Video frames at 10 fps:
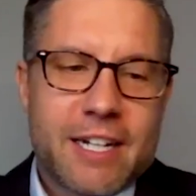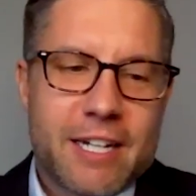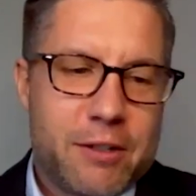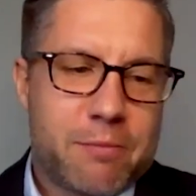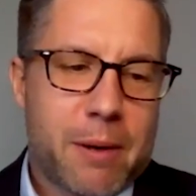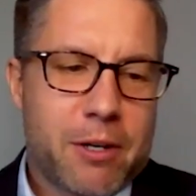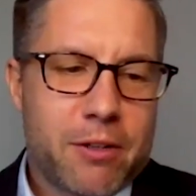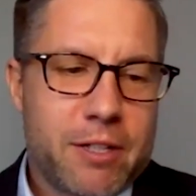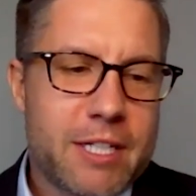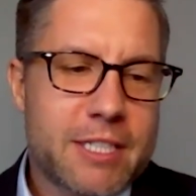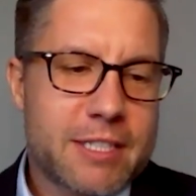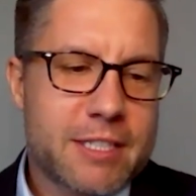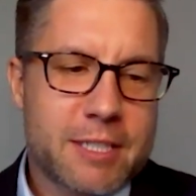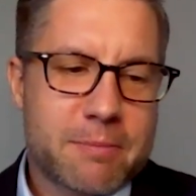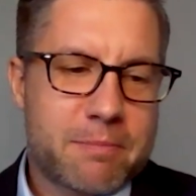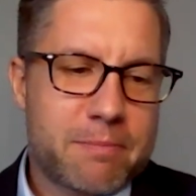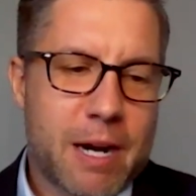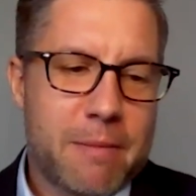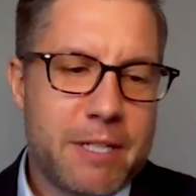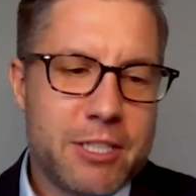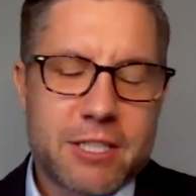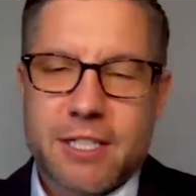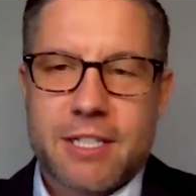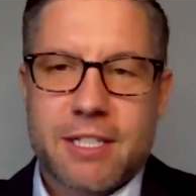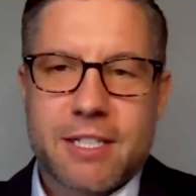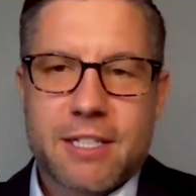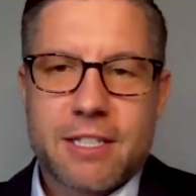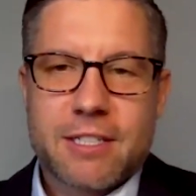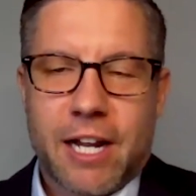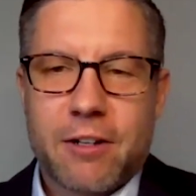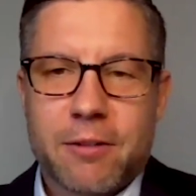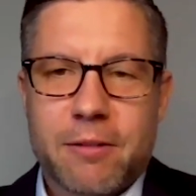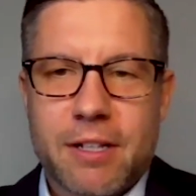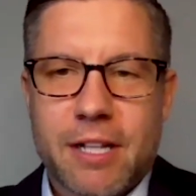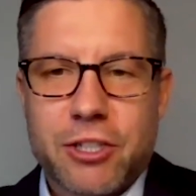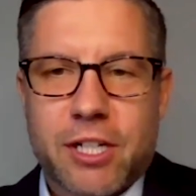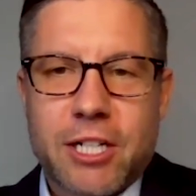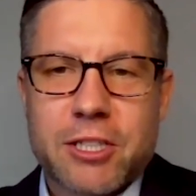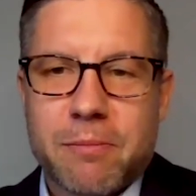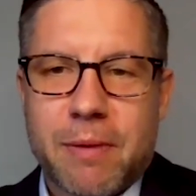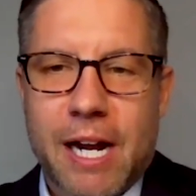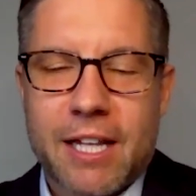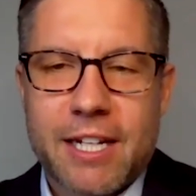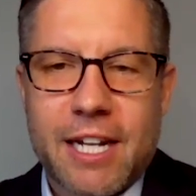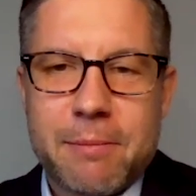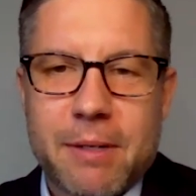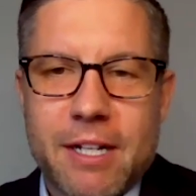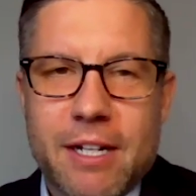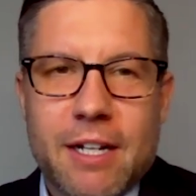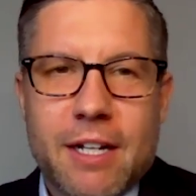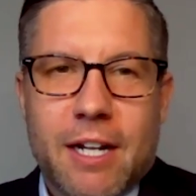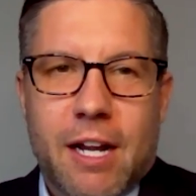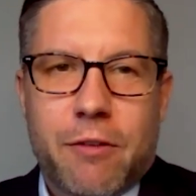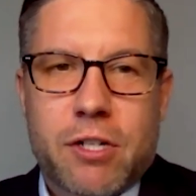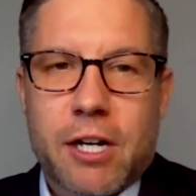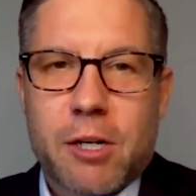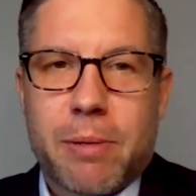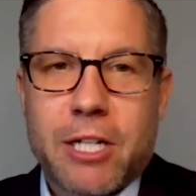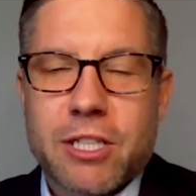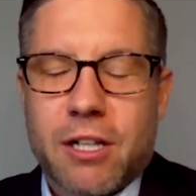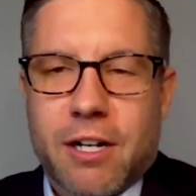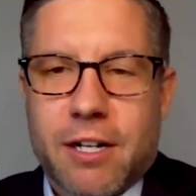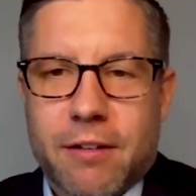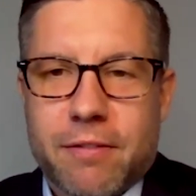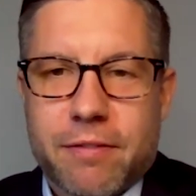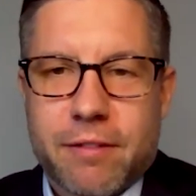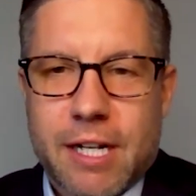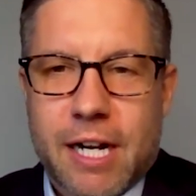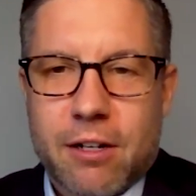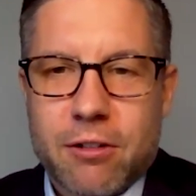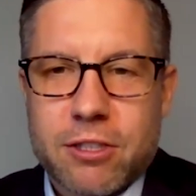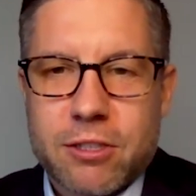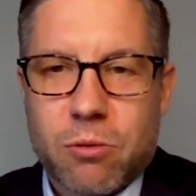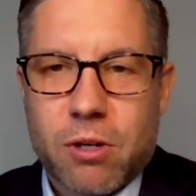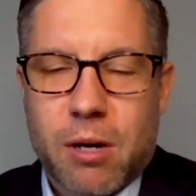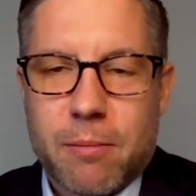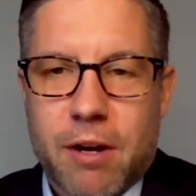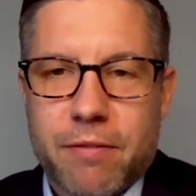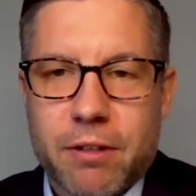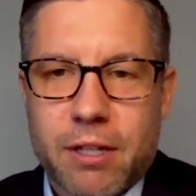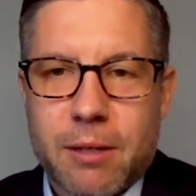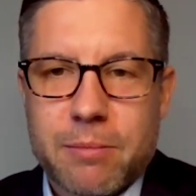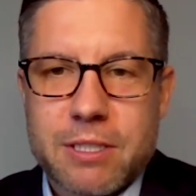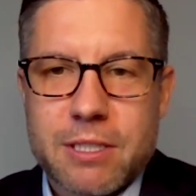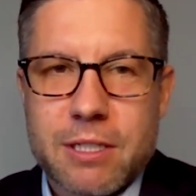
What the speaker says: and you've probably heard this might be just standard education back in the day, but if you talk to your patient long enough, the diagnosis will come off their lips.